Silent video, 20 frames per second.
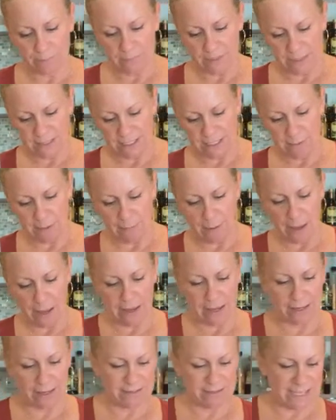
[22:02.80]
some of
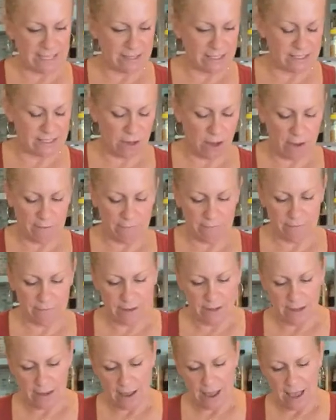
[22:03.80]
take this off.
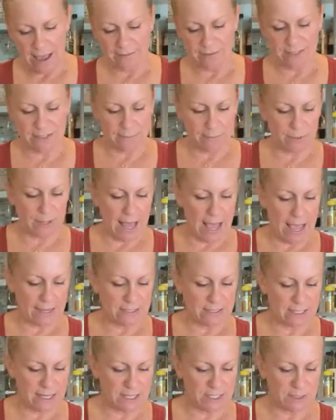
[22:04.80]
I have some black
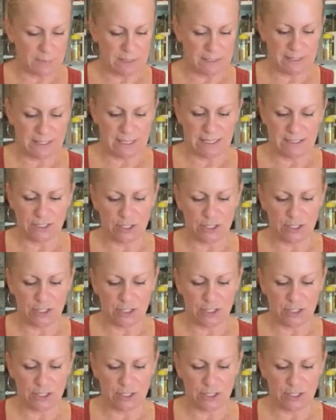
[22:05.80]
sesame seeds.